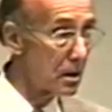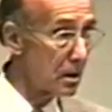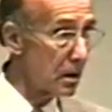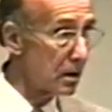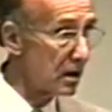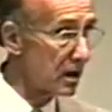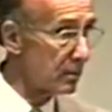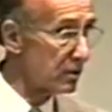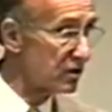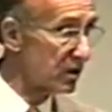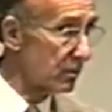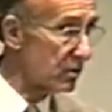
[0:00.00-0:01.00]

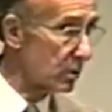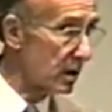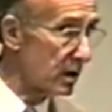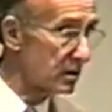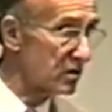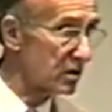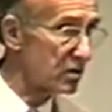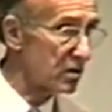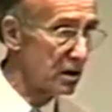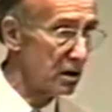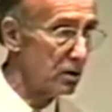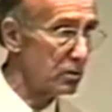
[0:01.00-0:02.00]
enables him to answer
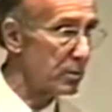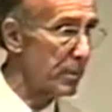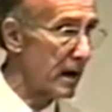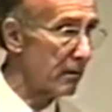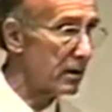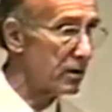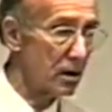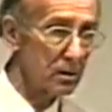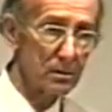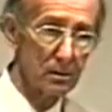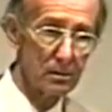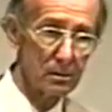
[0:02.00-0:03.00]
Zeno's
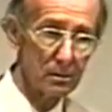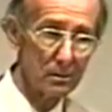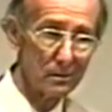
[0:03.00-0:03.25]
paradoxes.